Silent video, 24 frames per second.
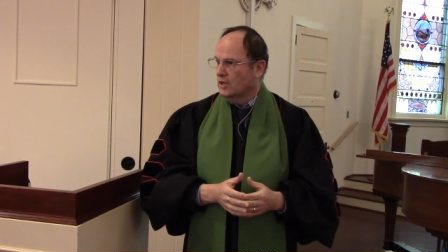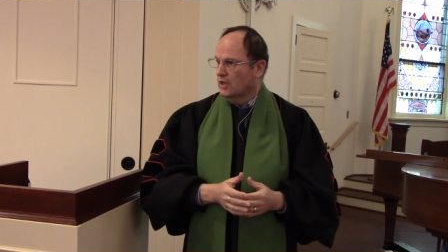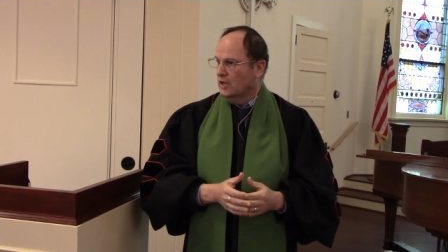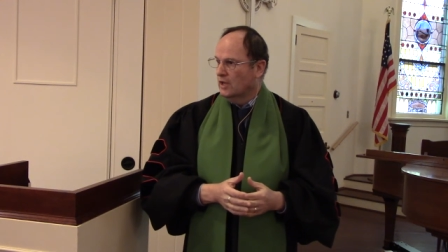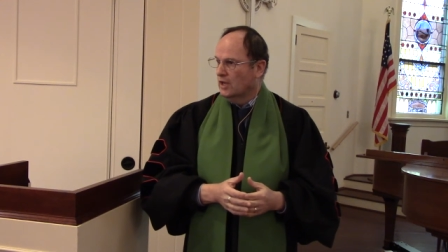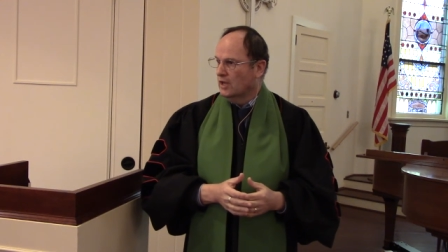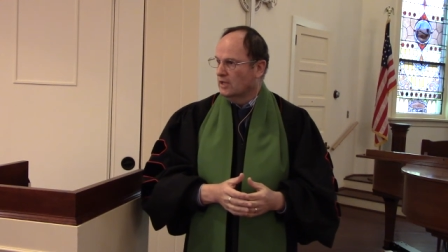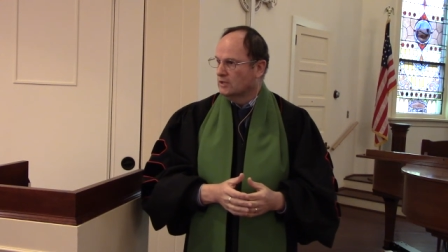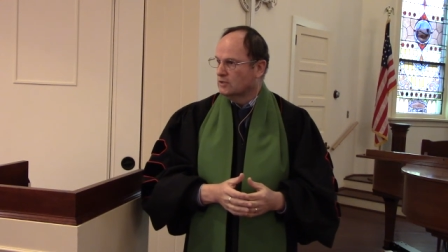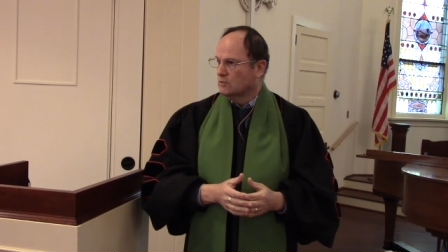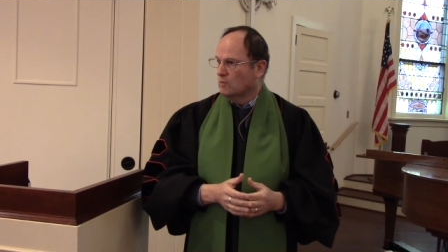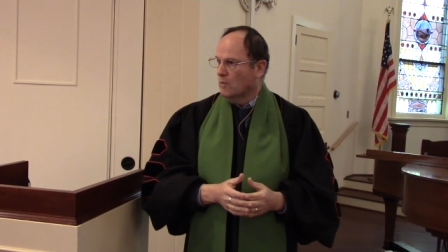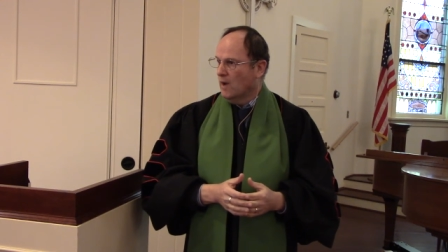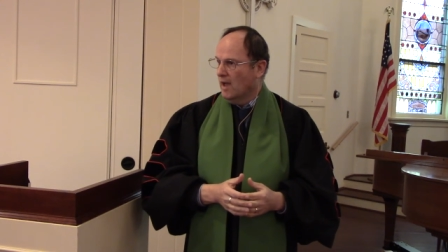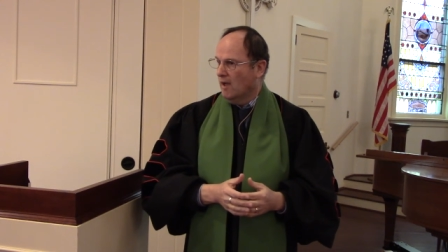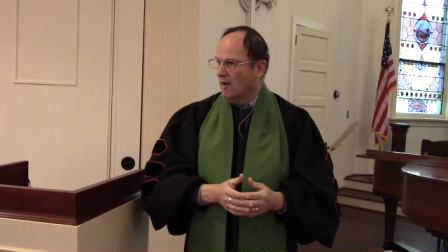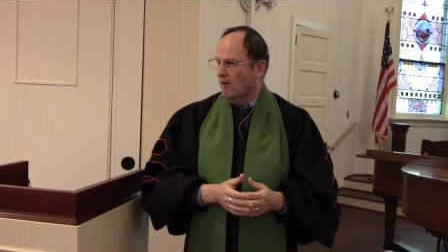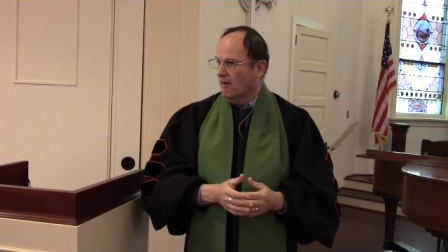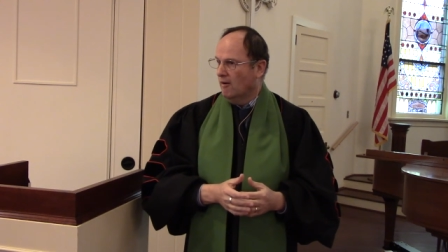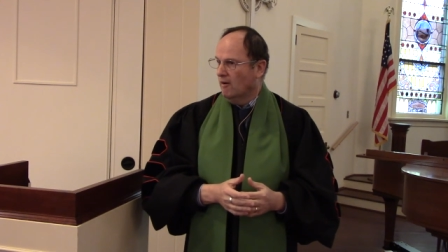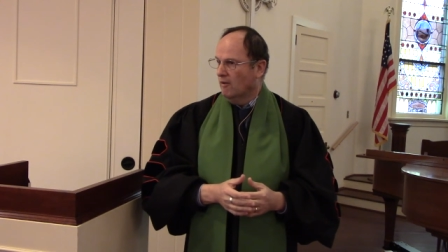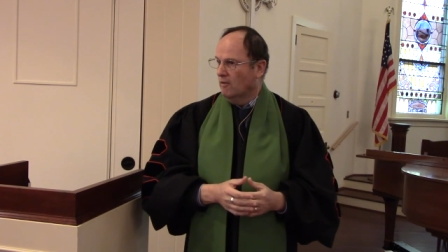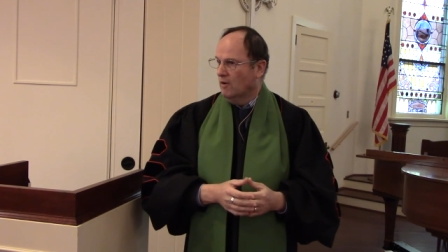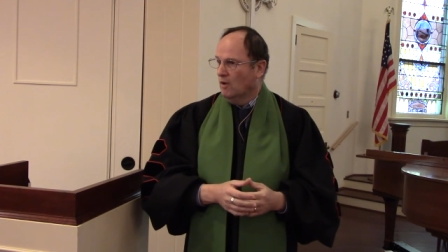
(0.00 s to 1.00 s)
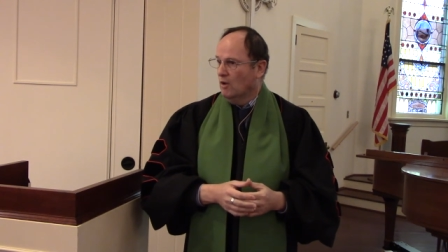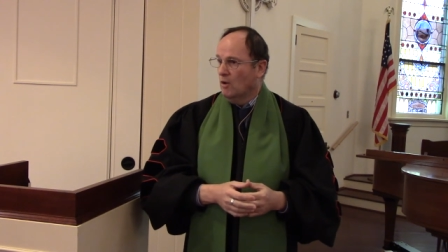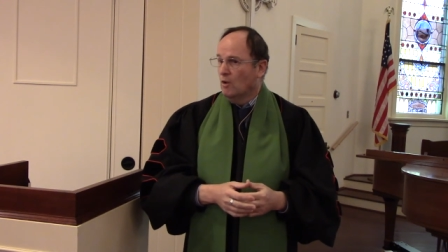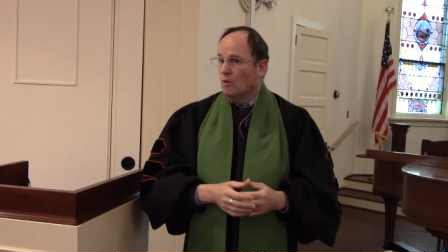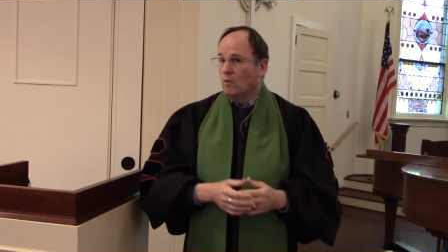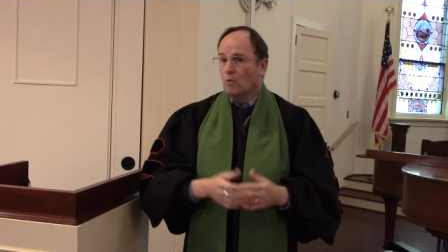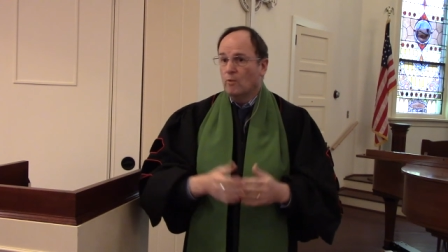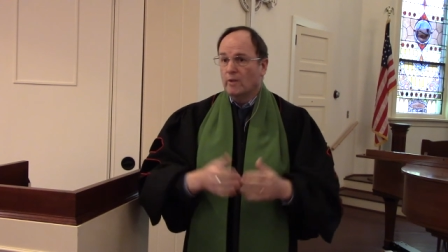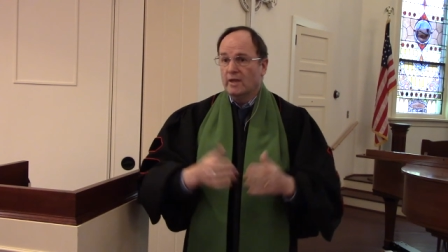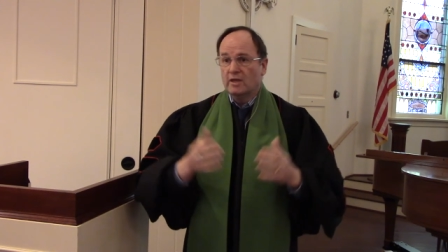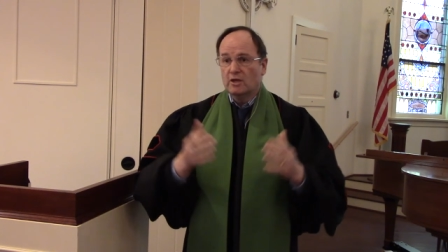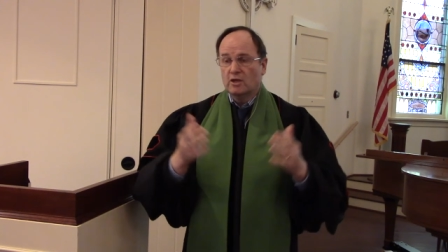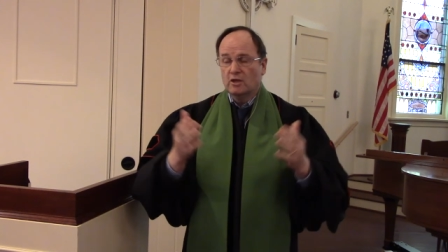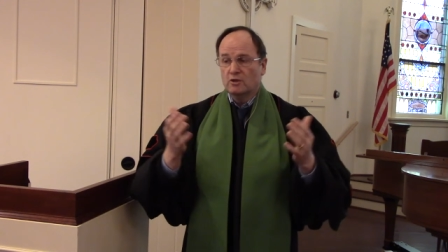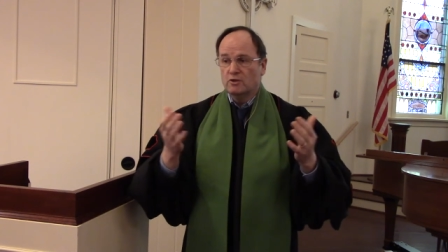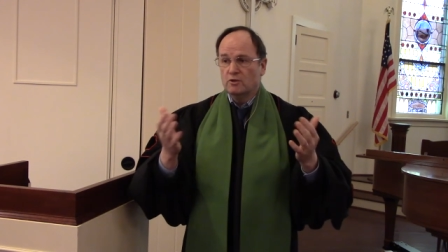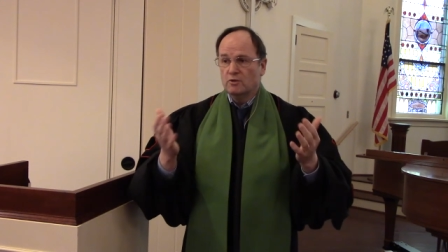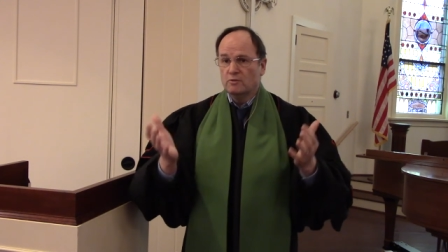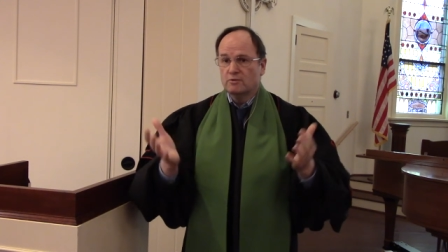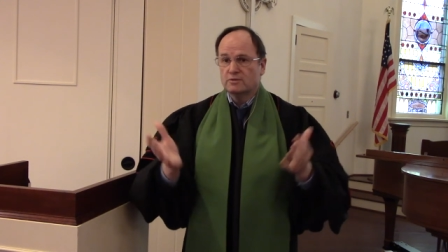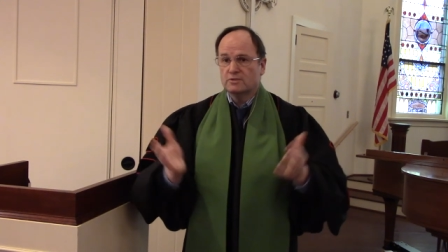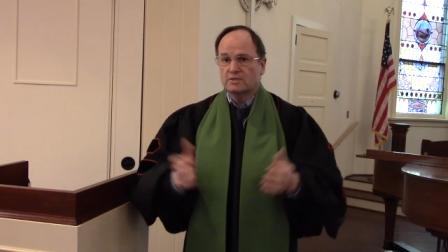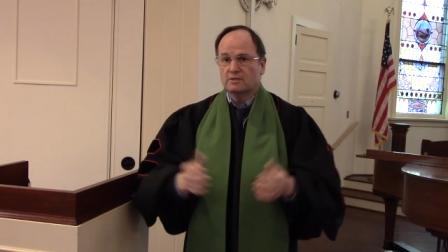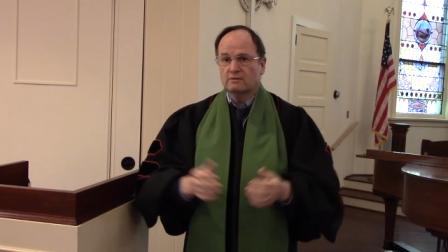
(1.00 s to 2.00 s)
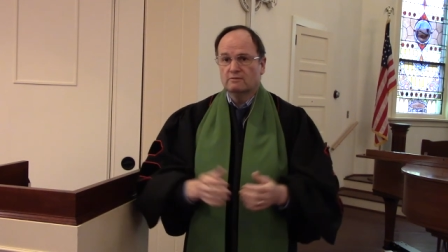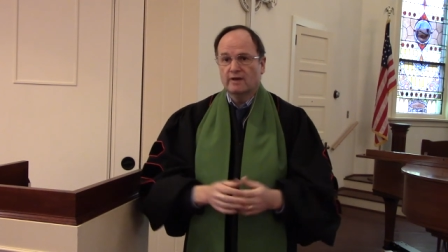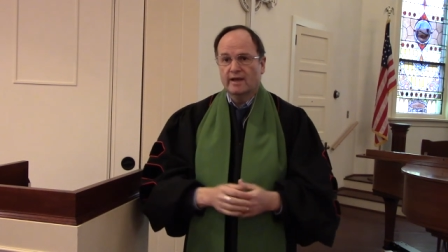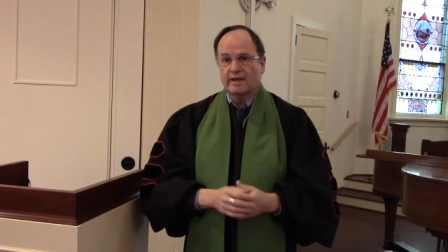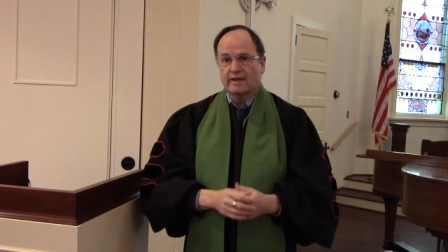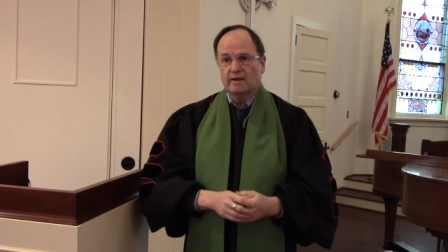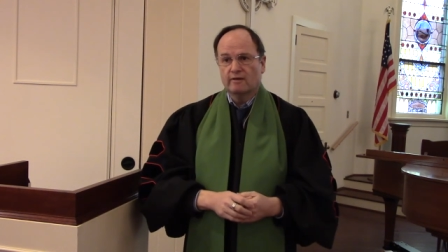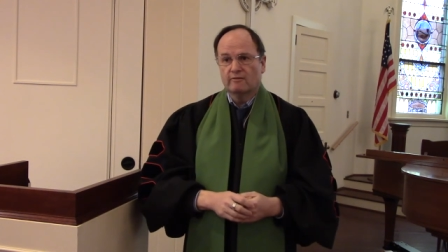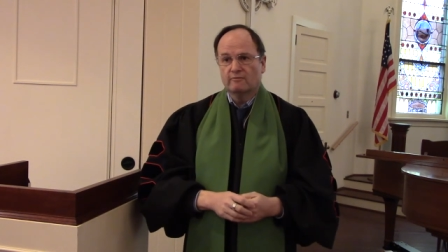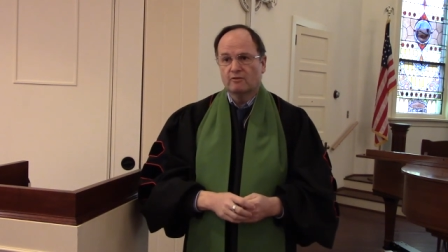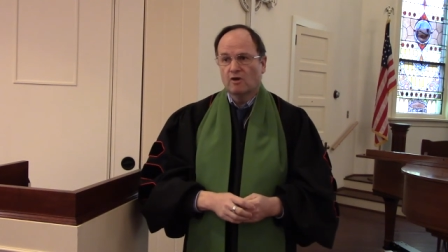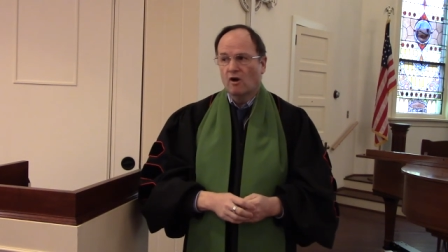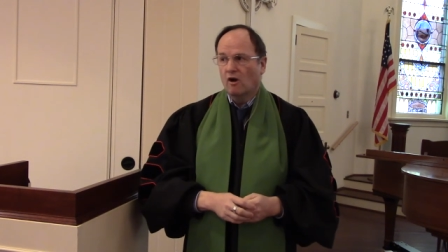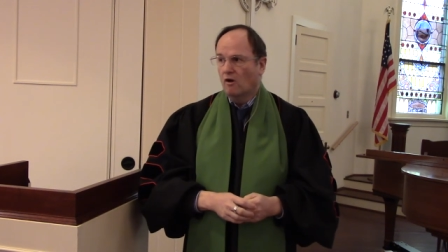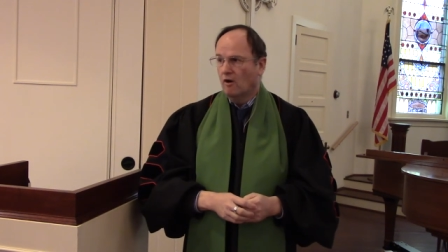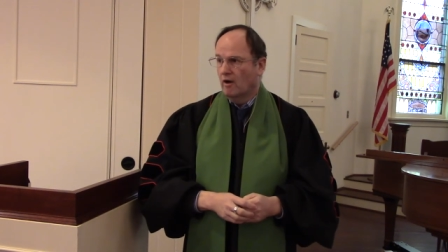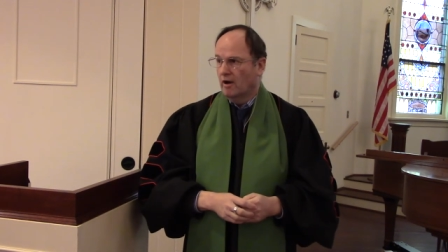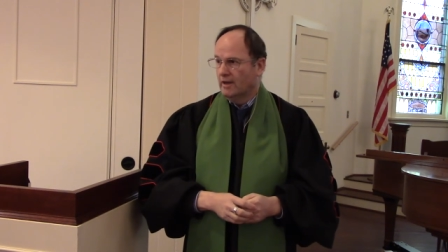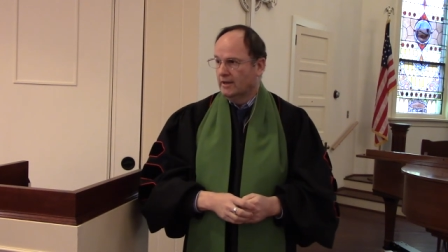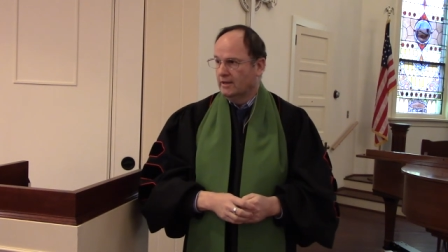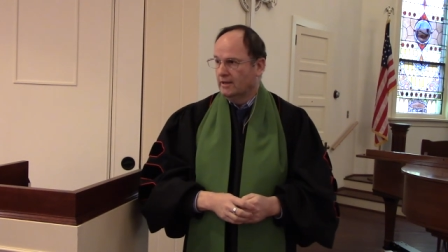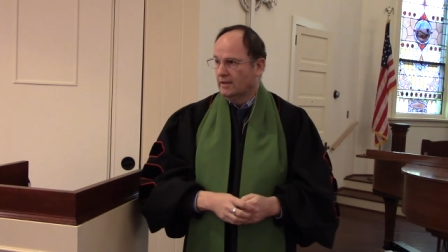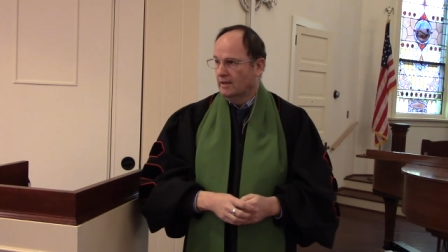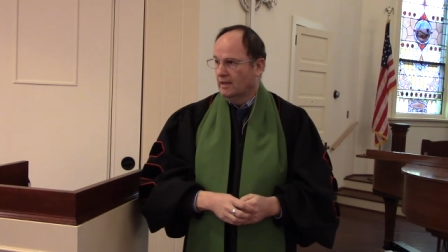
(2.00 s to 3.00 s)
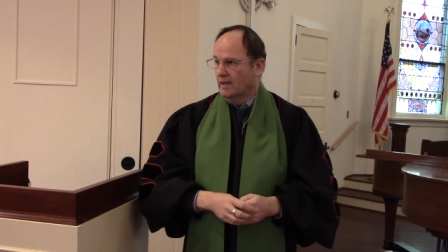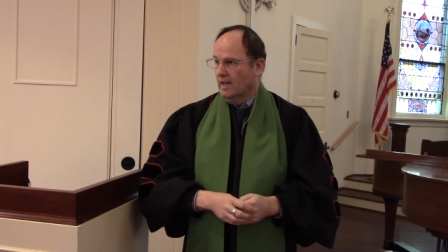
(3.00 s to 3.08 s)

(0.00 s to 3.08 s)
as well. We can use the light of God,